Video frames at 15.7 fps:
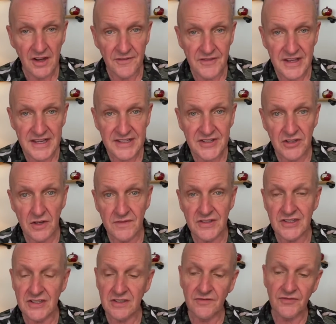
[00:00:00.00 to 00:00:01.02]
of their
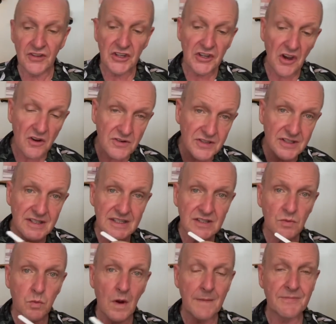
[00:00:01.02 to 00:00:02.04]
services, if you go to this
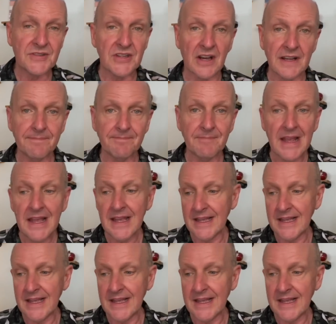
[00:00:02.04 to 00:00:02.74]
website,